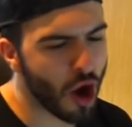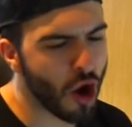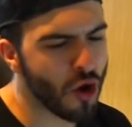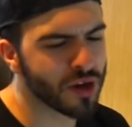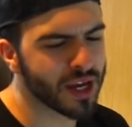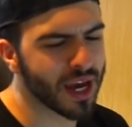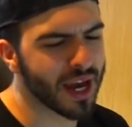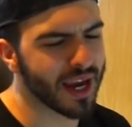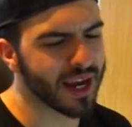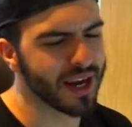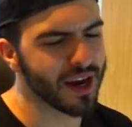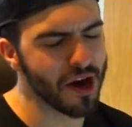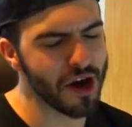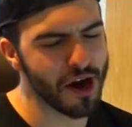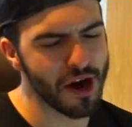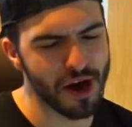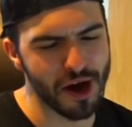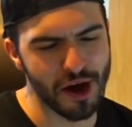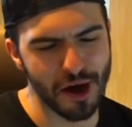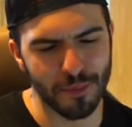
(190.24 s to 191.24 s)
Okay,
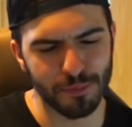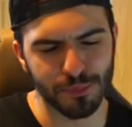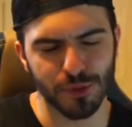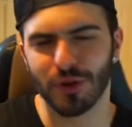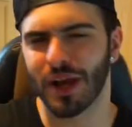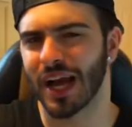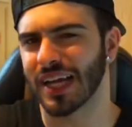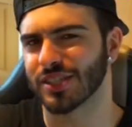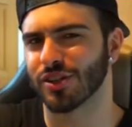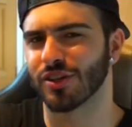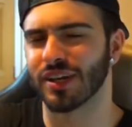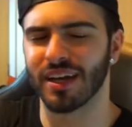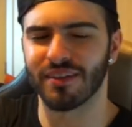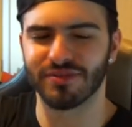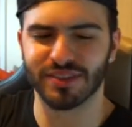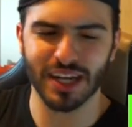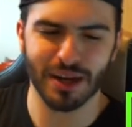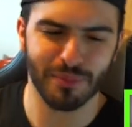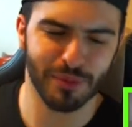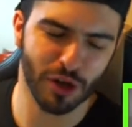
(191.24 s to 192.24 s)
you guys are gonna
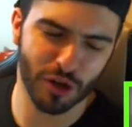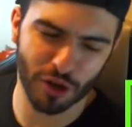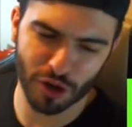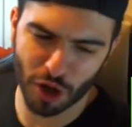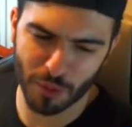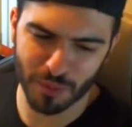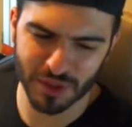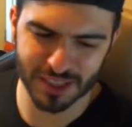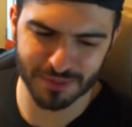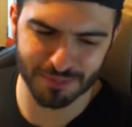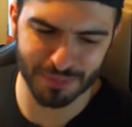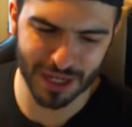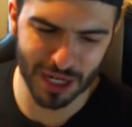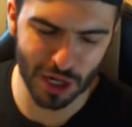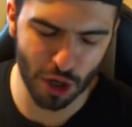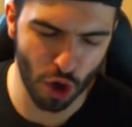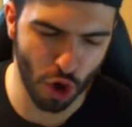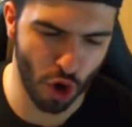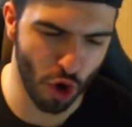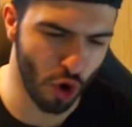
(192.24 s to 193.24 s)
have to let me know in the comments
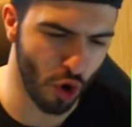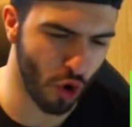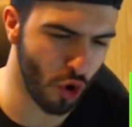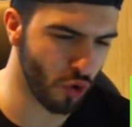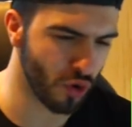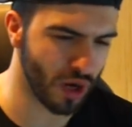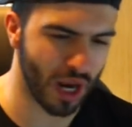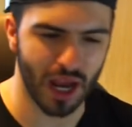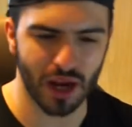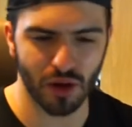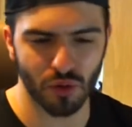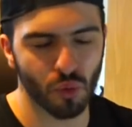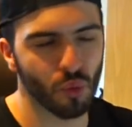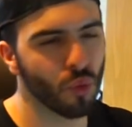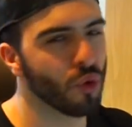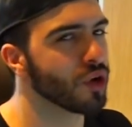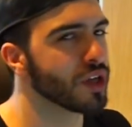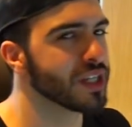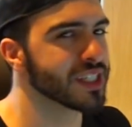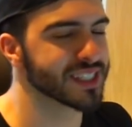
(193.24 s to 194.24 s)
below, like,
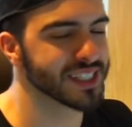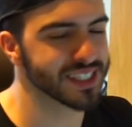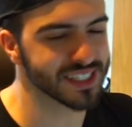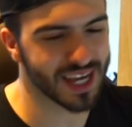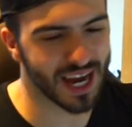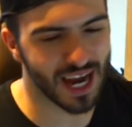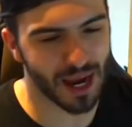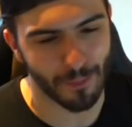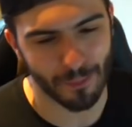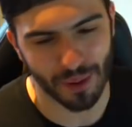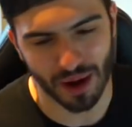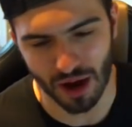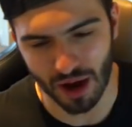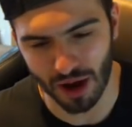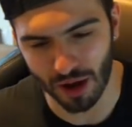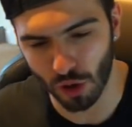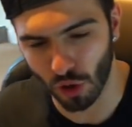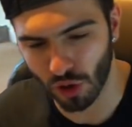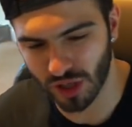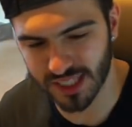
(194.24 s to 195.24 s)
what is this guy about,
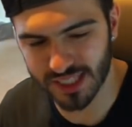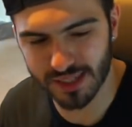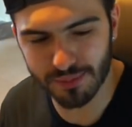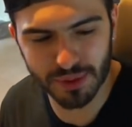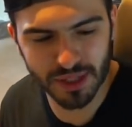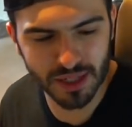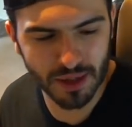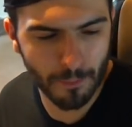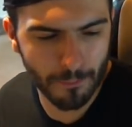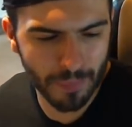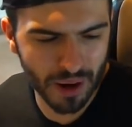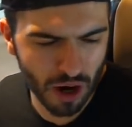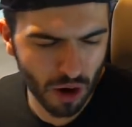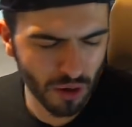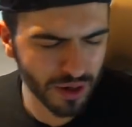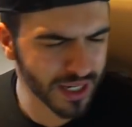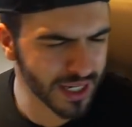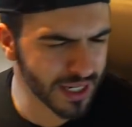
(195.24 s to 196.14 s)
how long has he been about?